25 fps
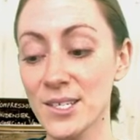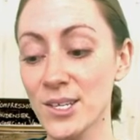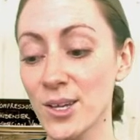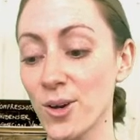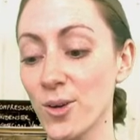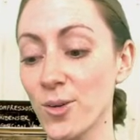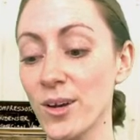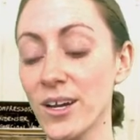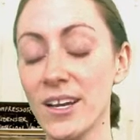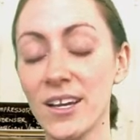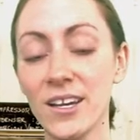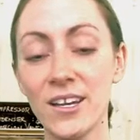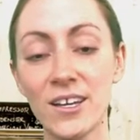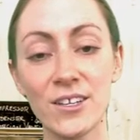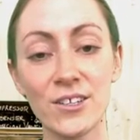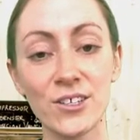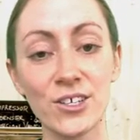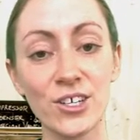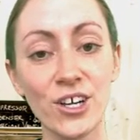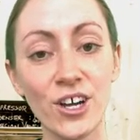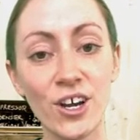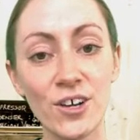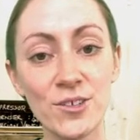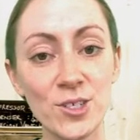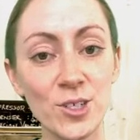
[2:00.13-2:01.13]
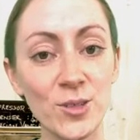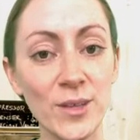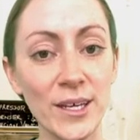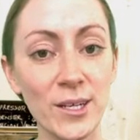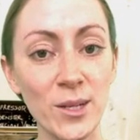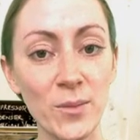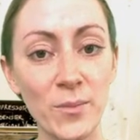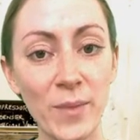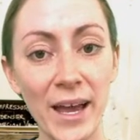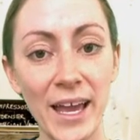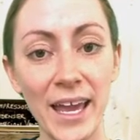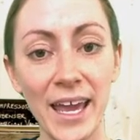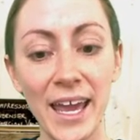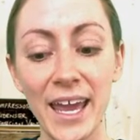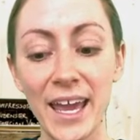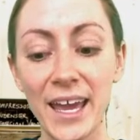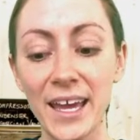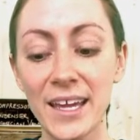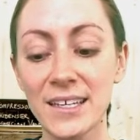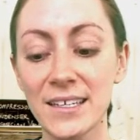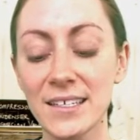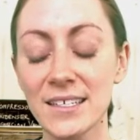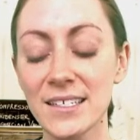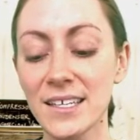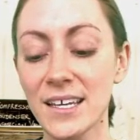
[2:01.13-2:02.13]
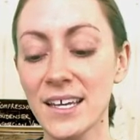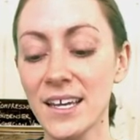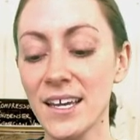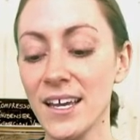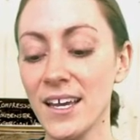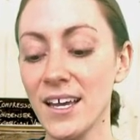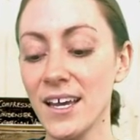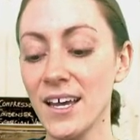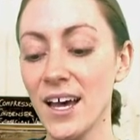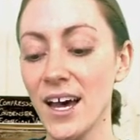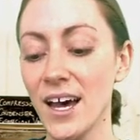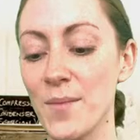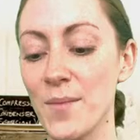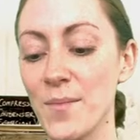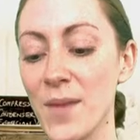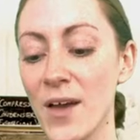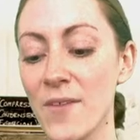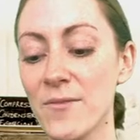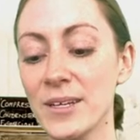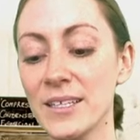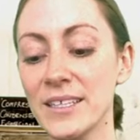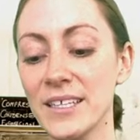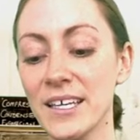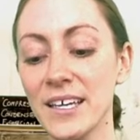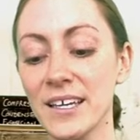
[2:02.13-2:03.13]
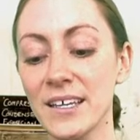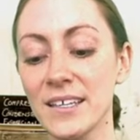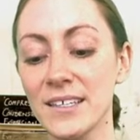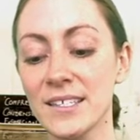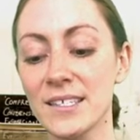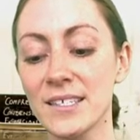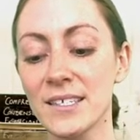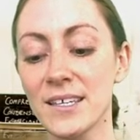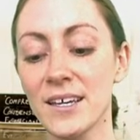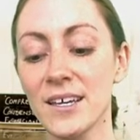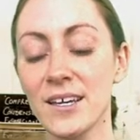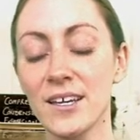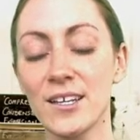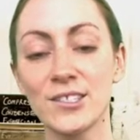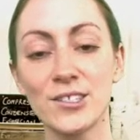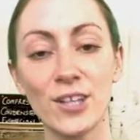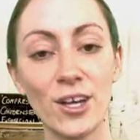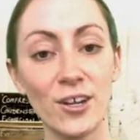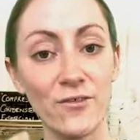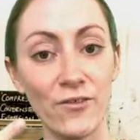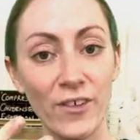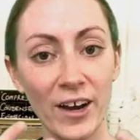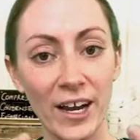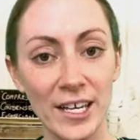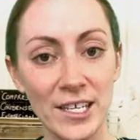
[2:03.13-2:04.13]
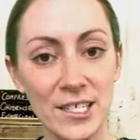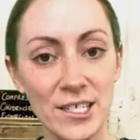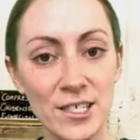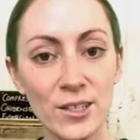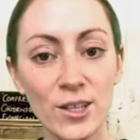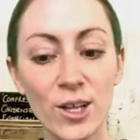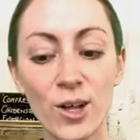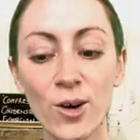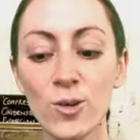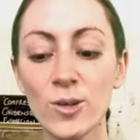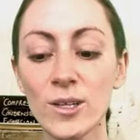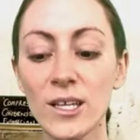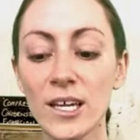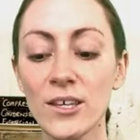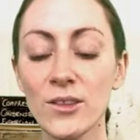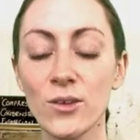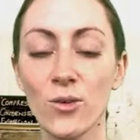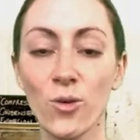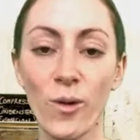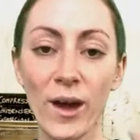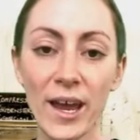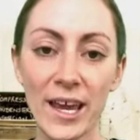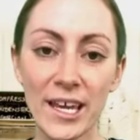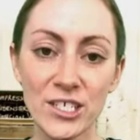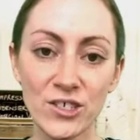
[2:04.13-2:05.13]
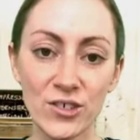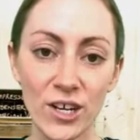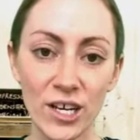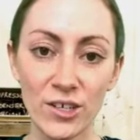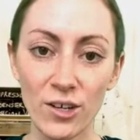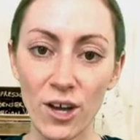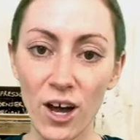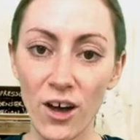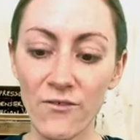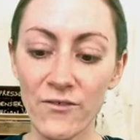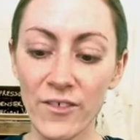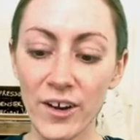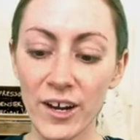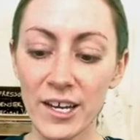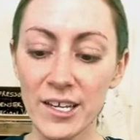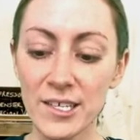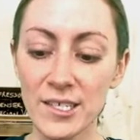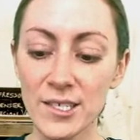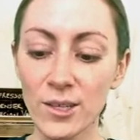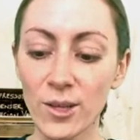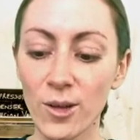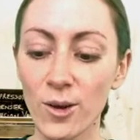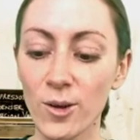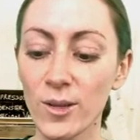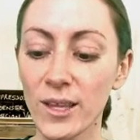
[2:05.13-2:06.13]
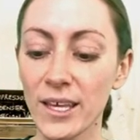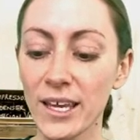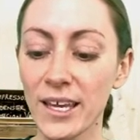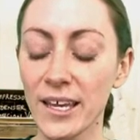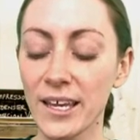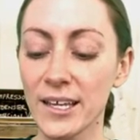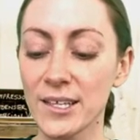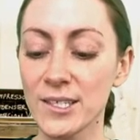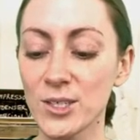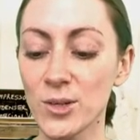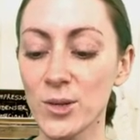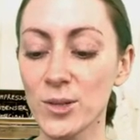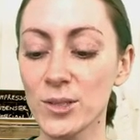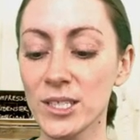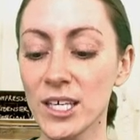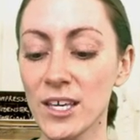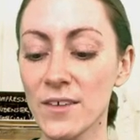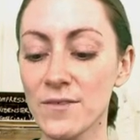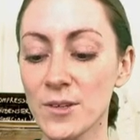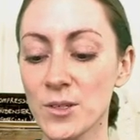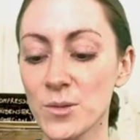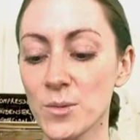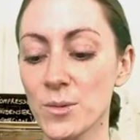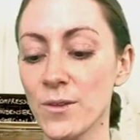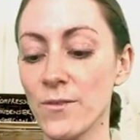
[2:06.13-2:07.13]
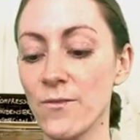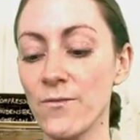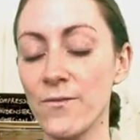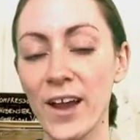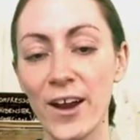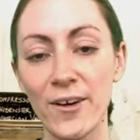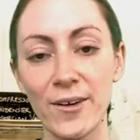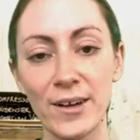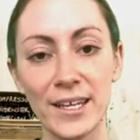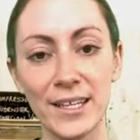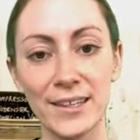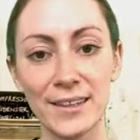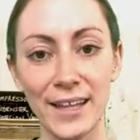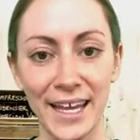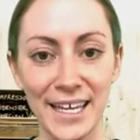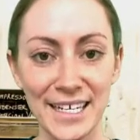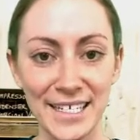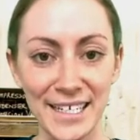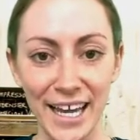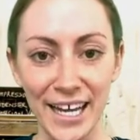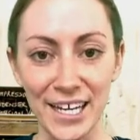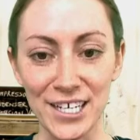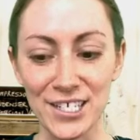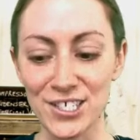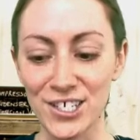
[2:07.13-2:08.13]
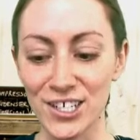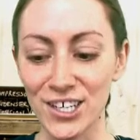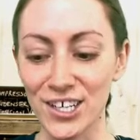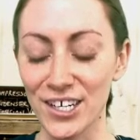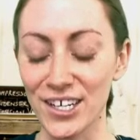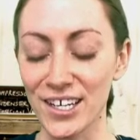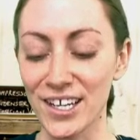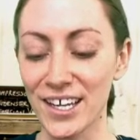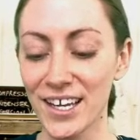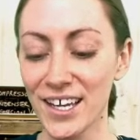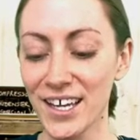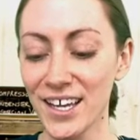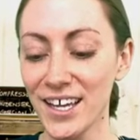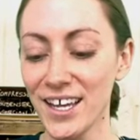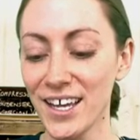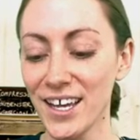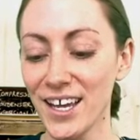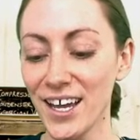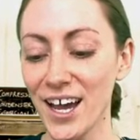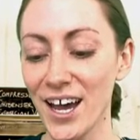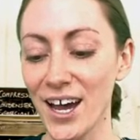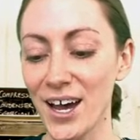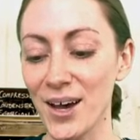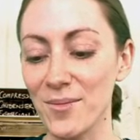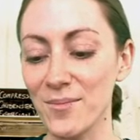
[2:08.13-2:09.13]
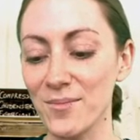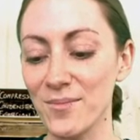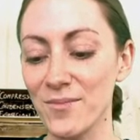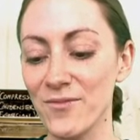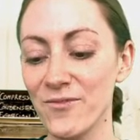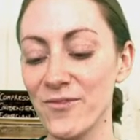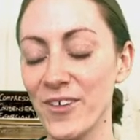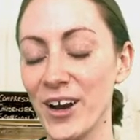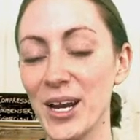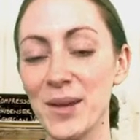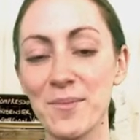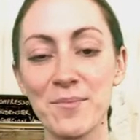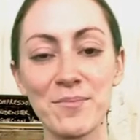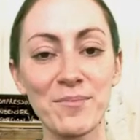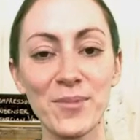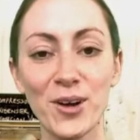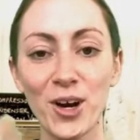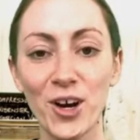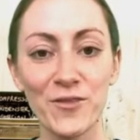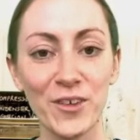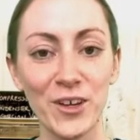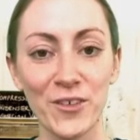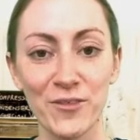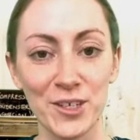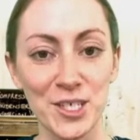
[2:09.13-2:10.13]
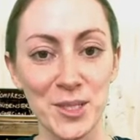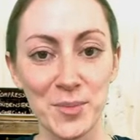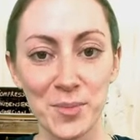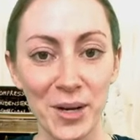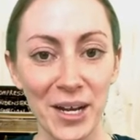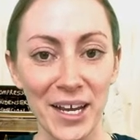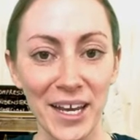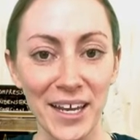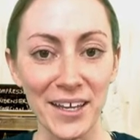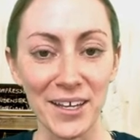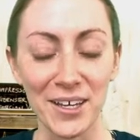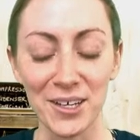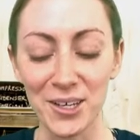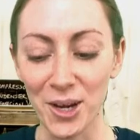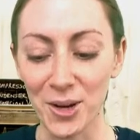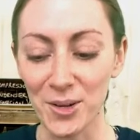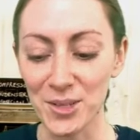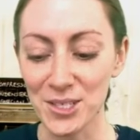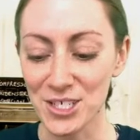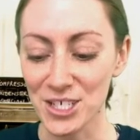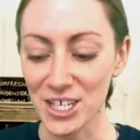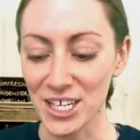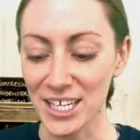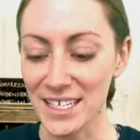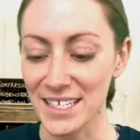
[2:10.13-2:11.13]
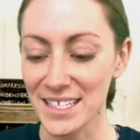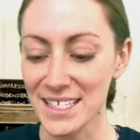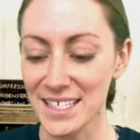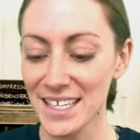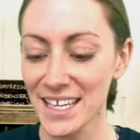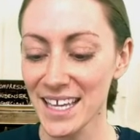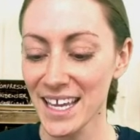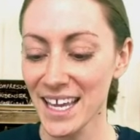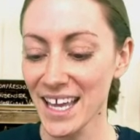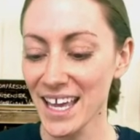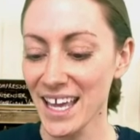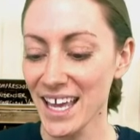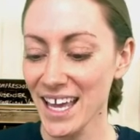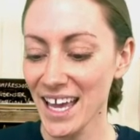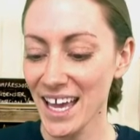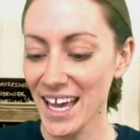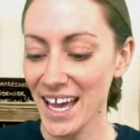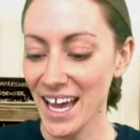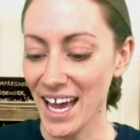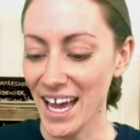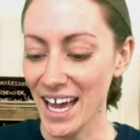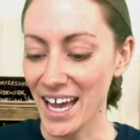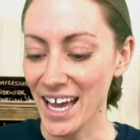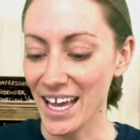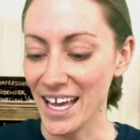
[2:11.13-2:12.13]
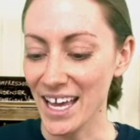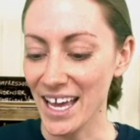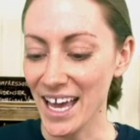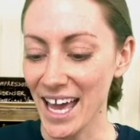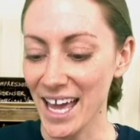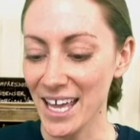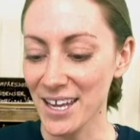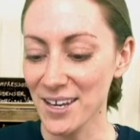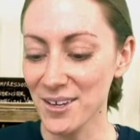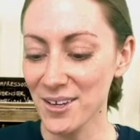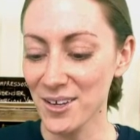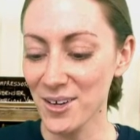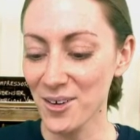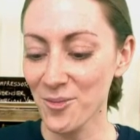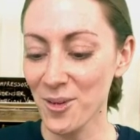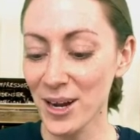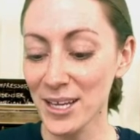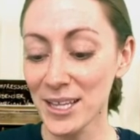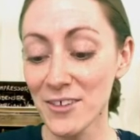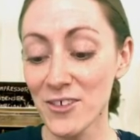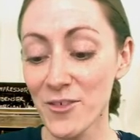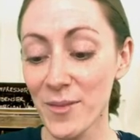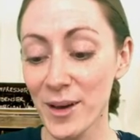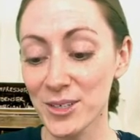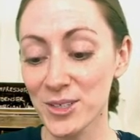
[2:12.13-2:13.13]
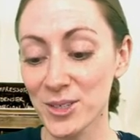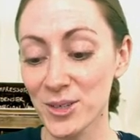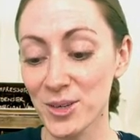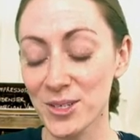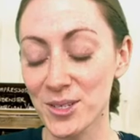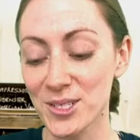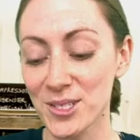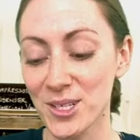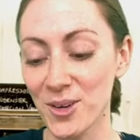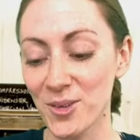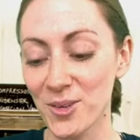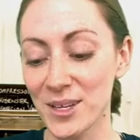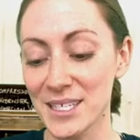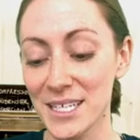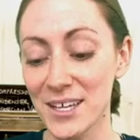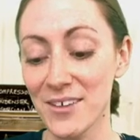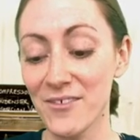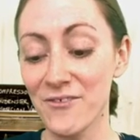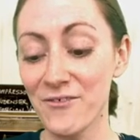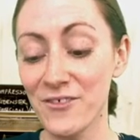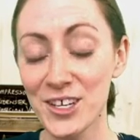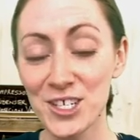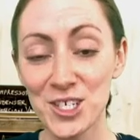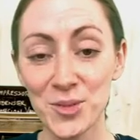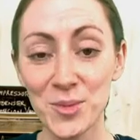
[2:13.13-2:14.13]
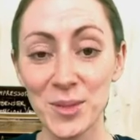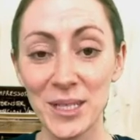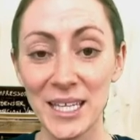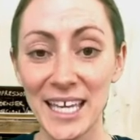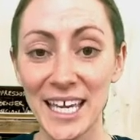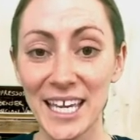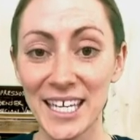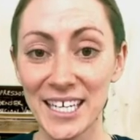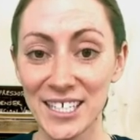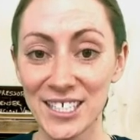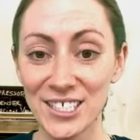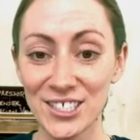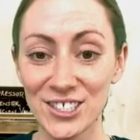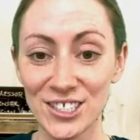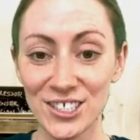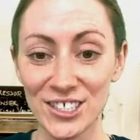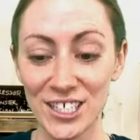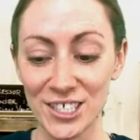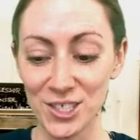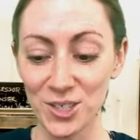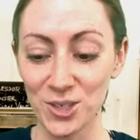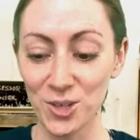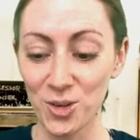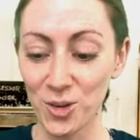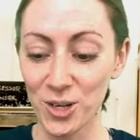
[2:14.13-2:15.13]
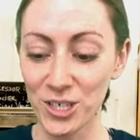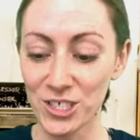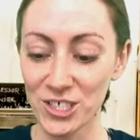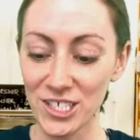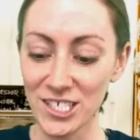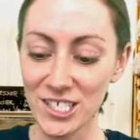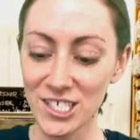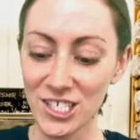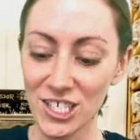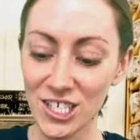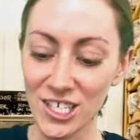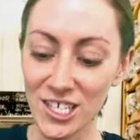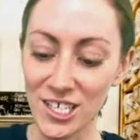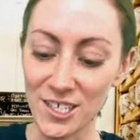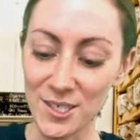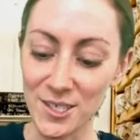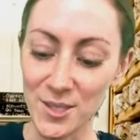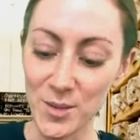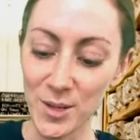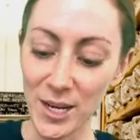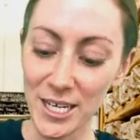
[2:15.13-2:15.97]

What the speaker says: So the curds are ladled by hand, everything's done very slowly, the whey's drained off very slowly, and so it leaves us with a very light textured, very perfect for spring goat's cheese. And what I love about Doorstone is that visually it is just such a gorgeous cheese.